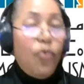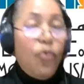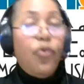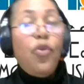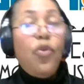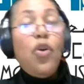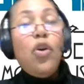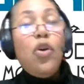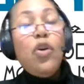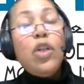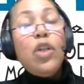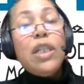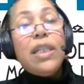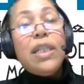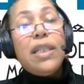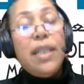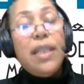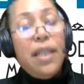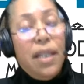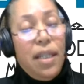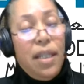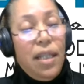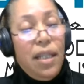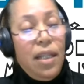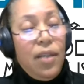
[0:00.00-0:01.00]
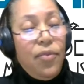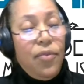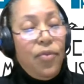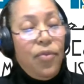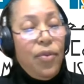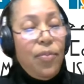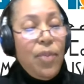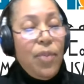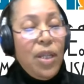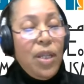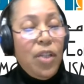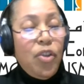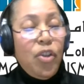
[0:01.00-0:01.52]
false
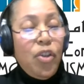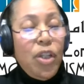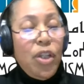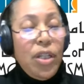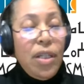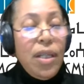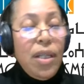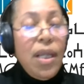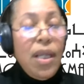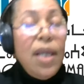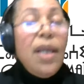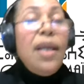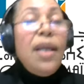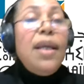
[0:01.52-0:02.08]
information